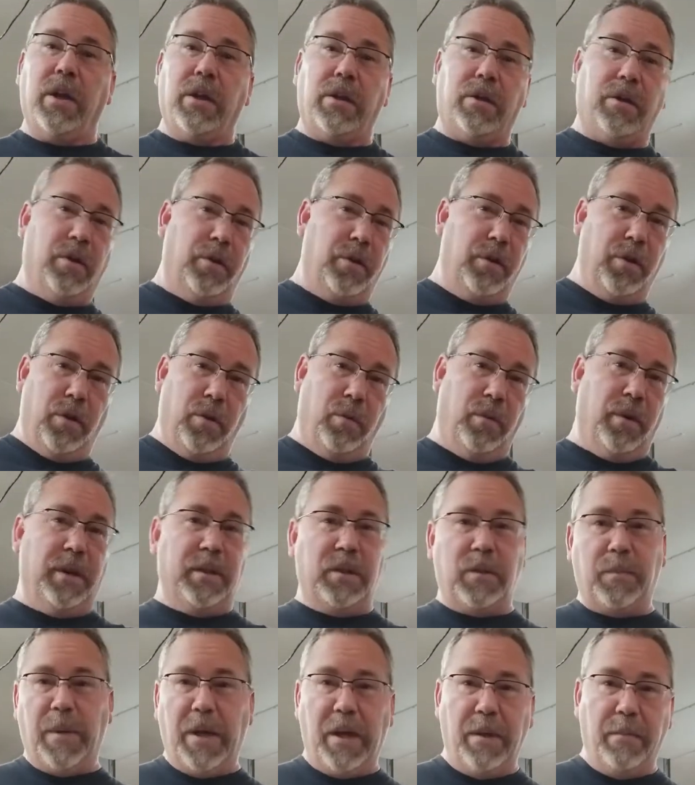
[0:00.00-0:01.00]
You know, you don't want
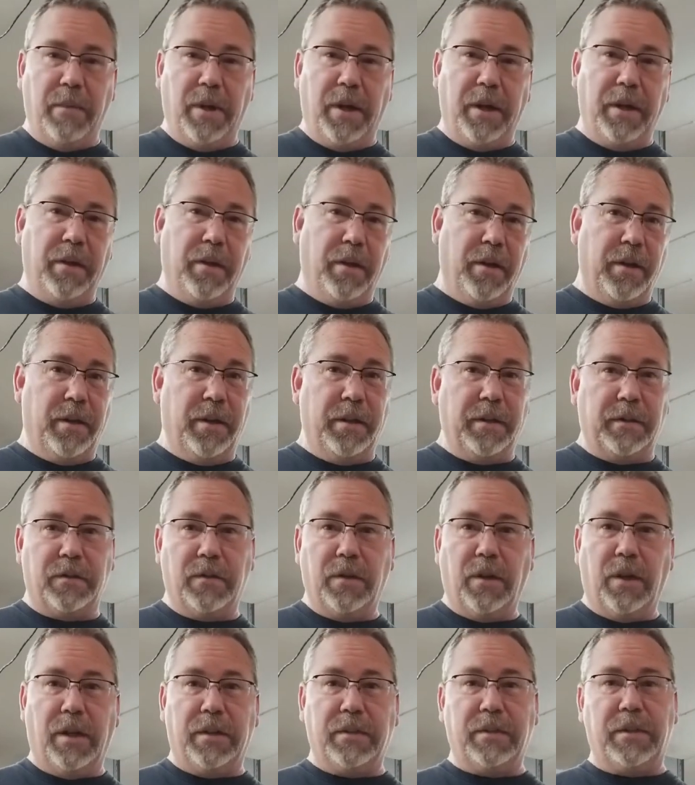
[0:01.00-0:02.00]
to spend money on an
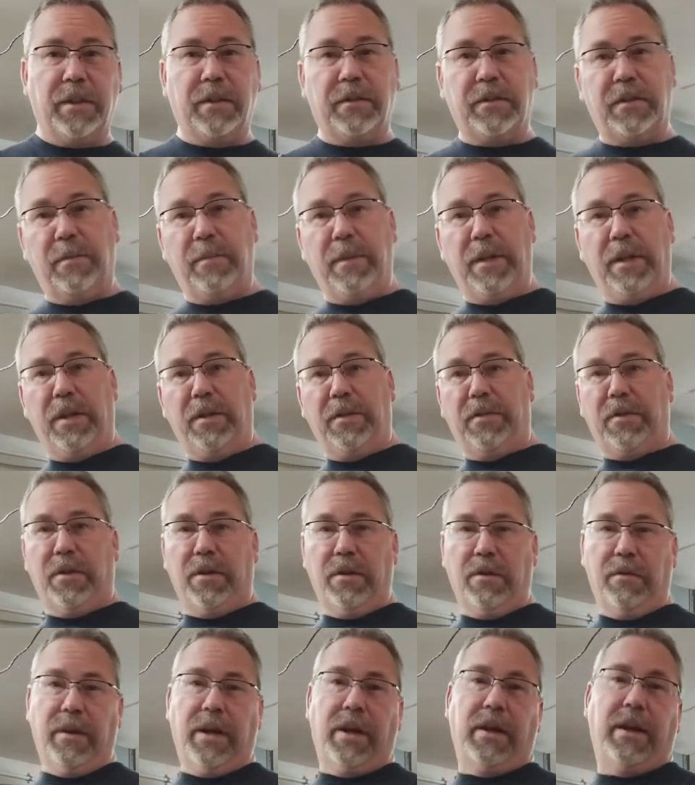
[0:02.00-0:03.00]
exhaust system and then turn
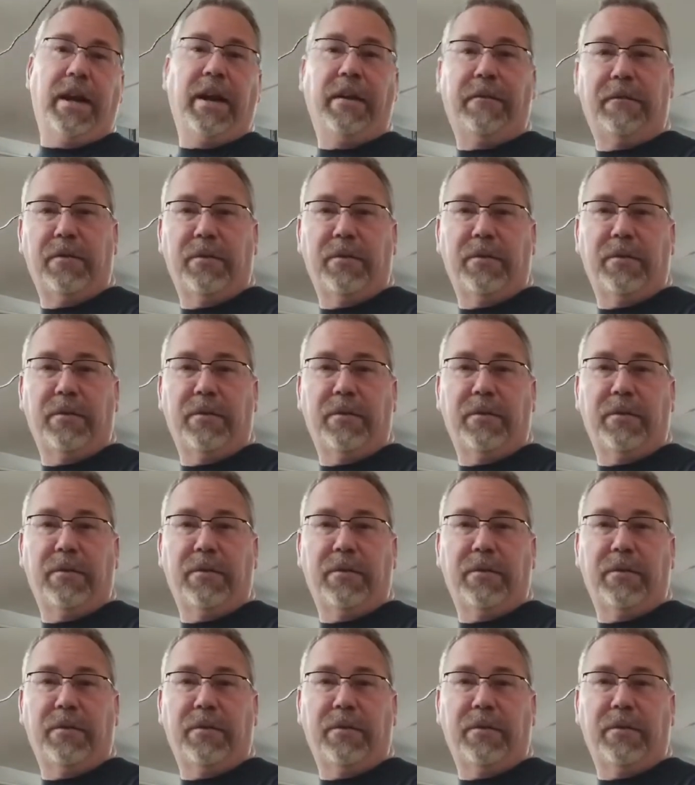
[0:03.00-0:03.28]
around and have